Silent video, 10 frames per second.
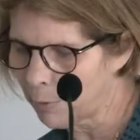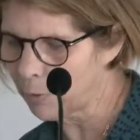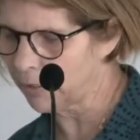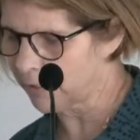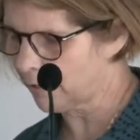
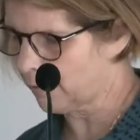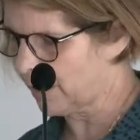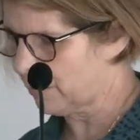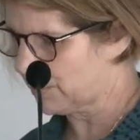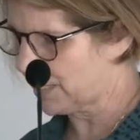points that
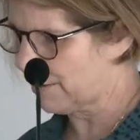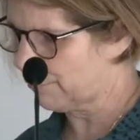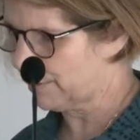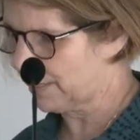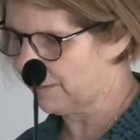they would
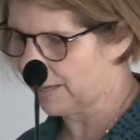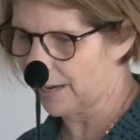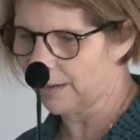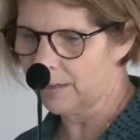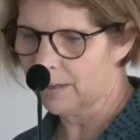have within there.